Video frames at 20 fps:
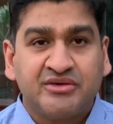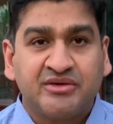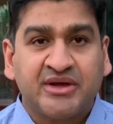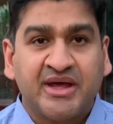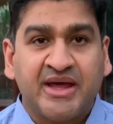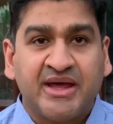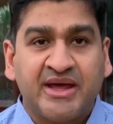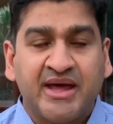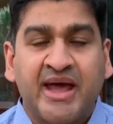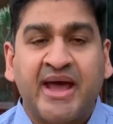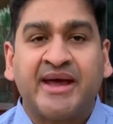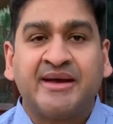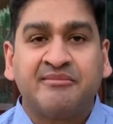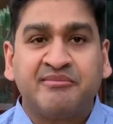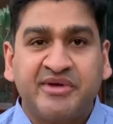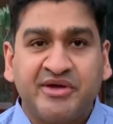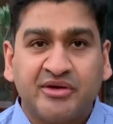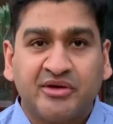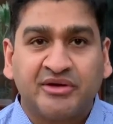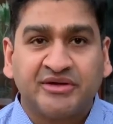UK and
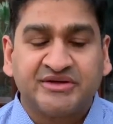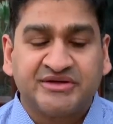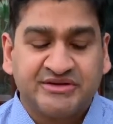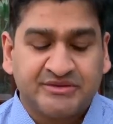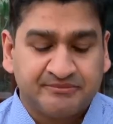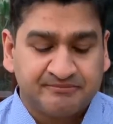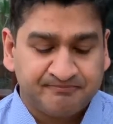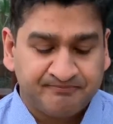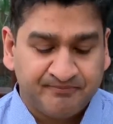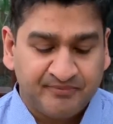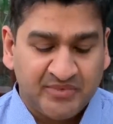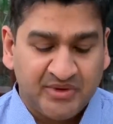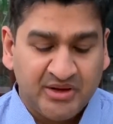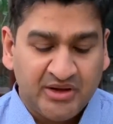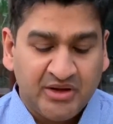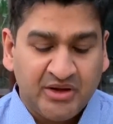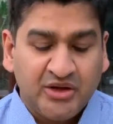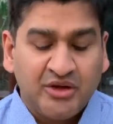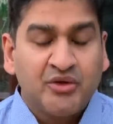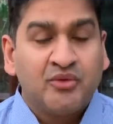beyond.
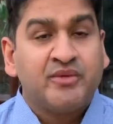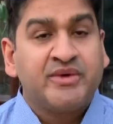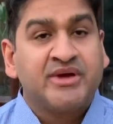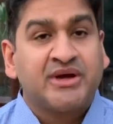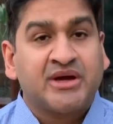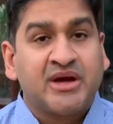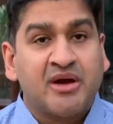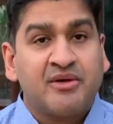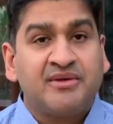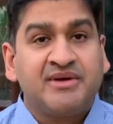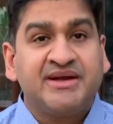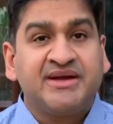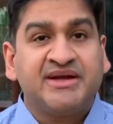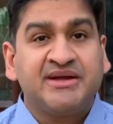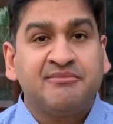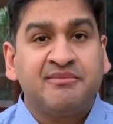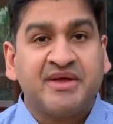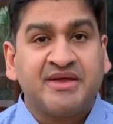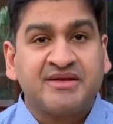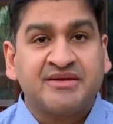We are currently in the
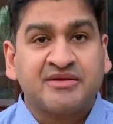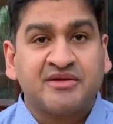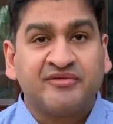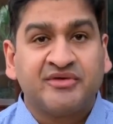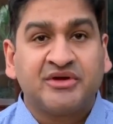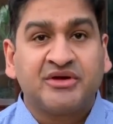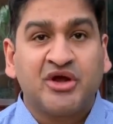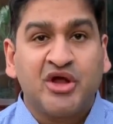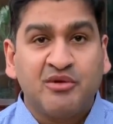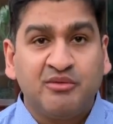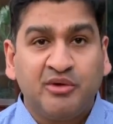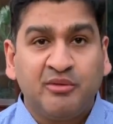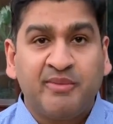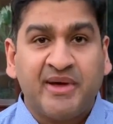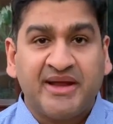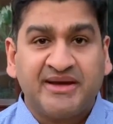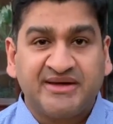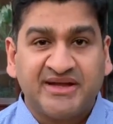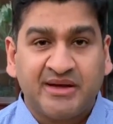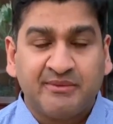midst of a global
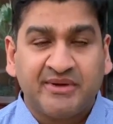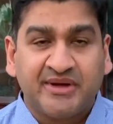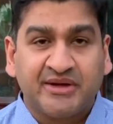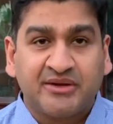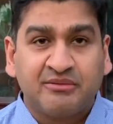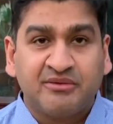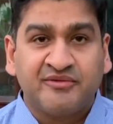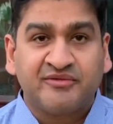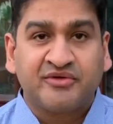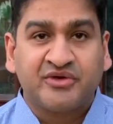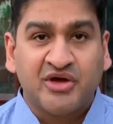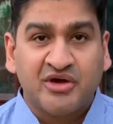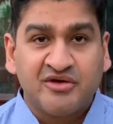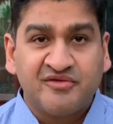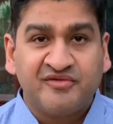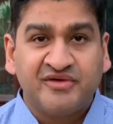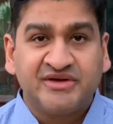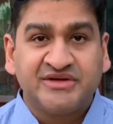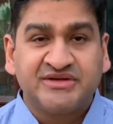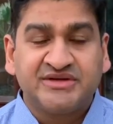pandemic with
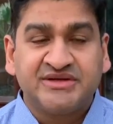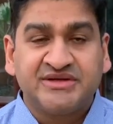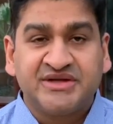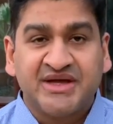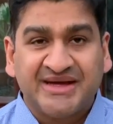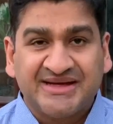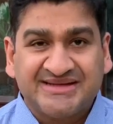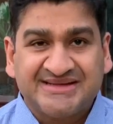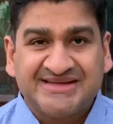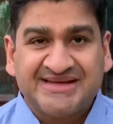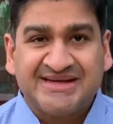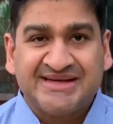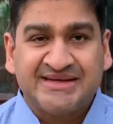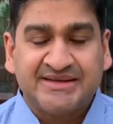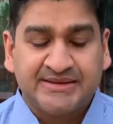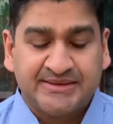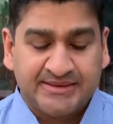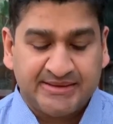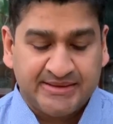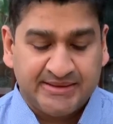COVID-19.
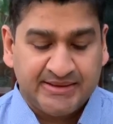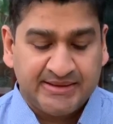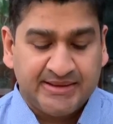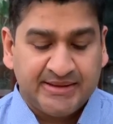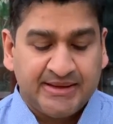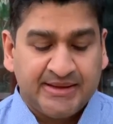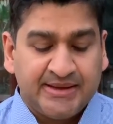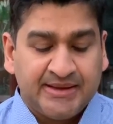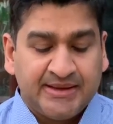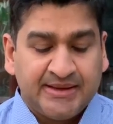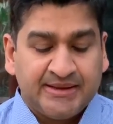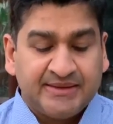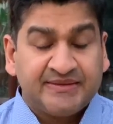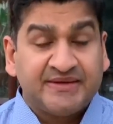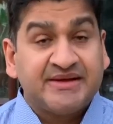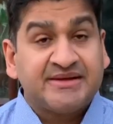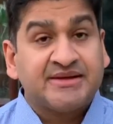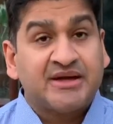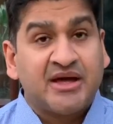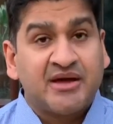
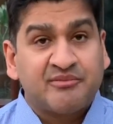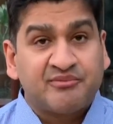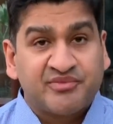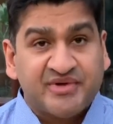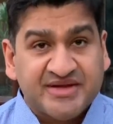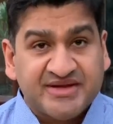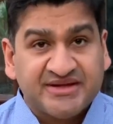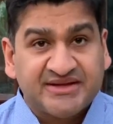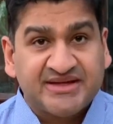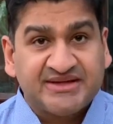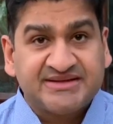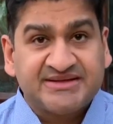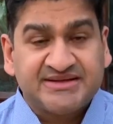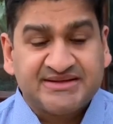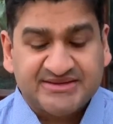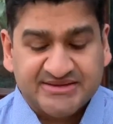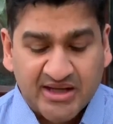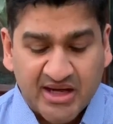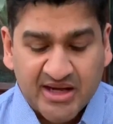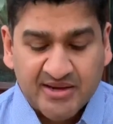These are unprecedented
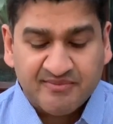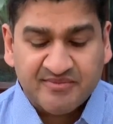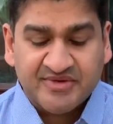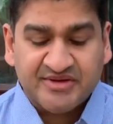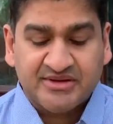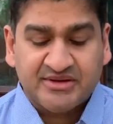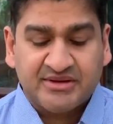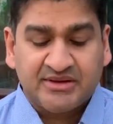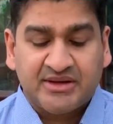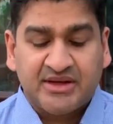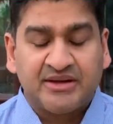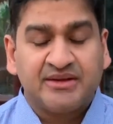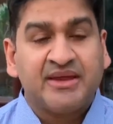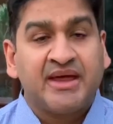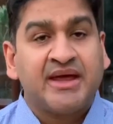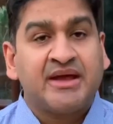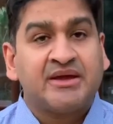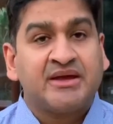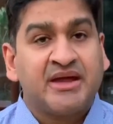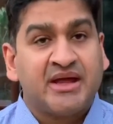times, and the
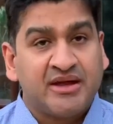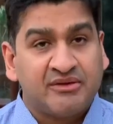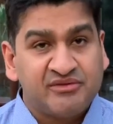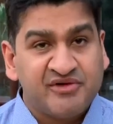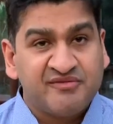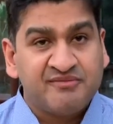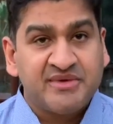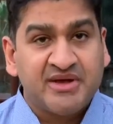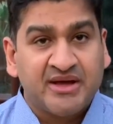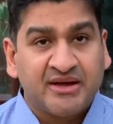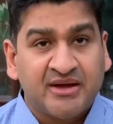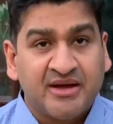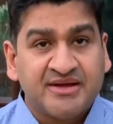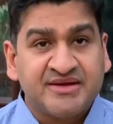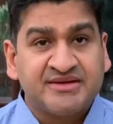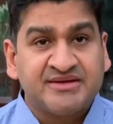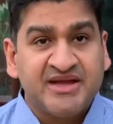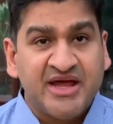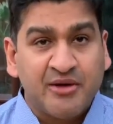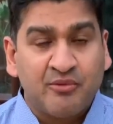Arrhythmia Alliance
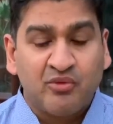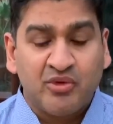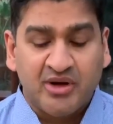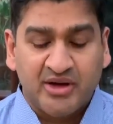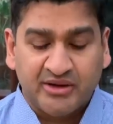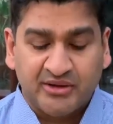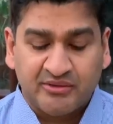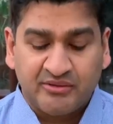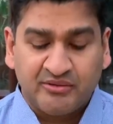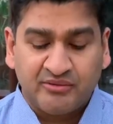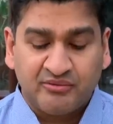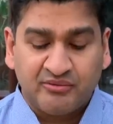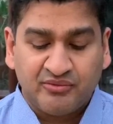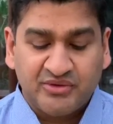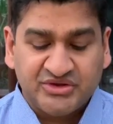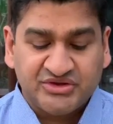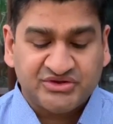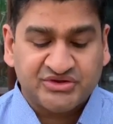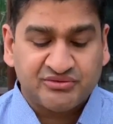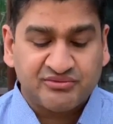network
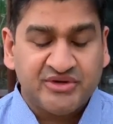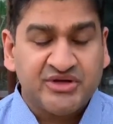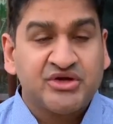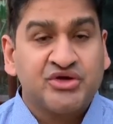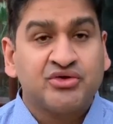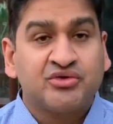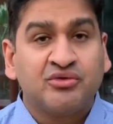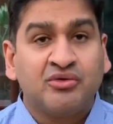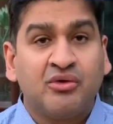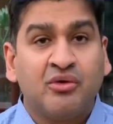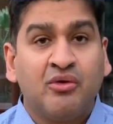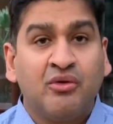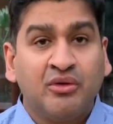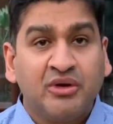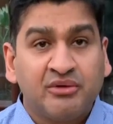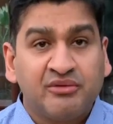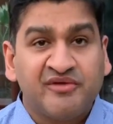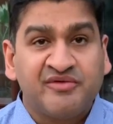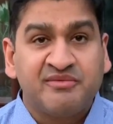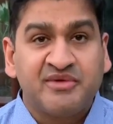wish to reassure all
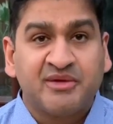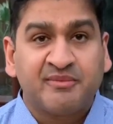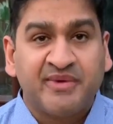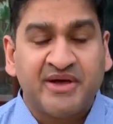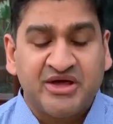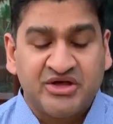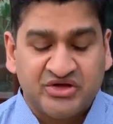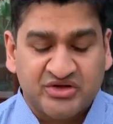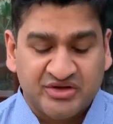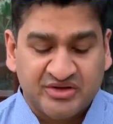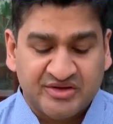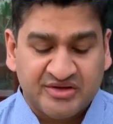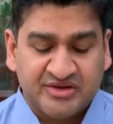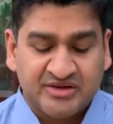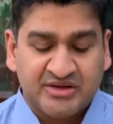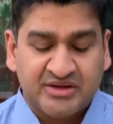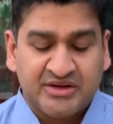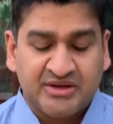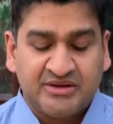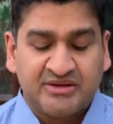arrhythmia patients
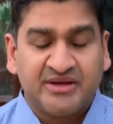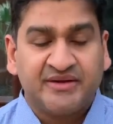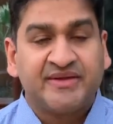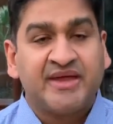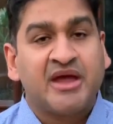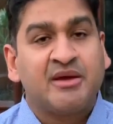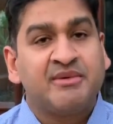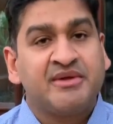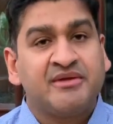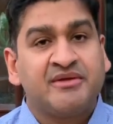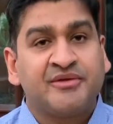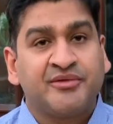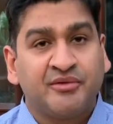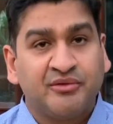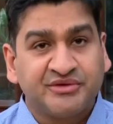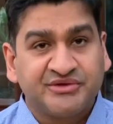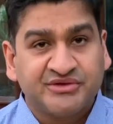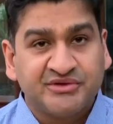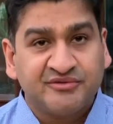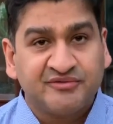that they are being
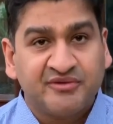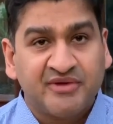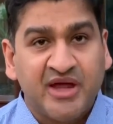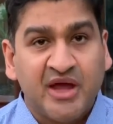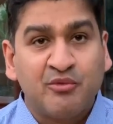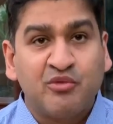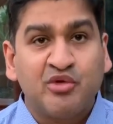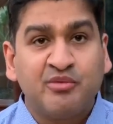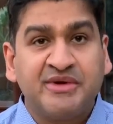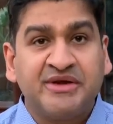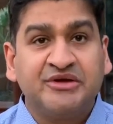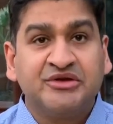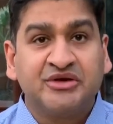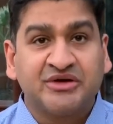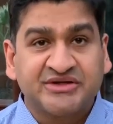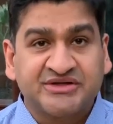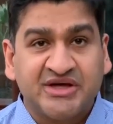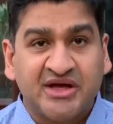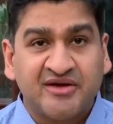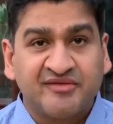thought of and will be
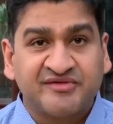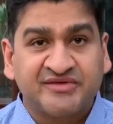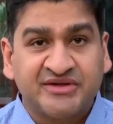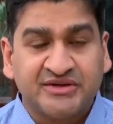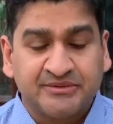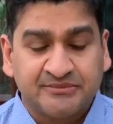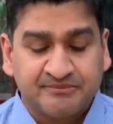looked after.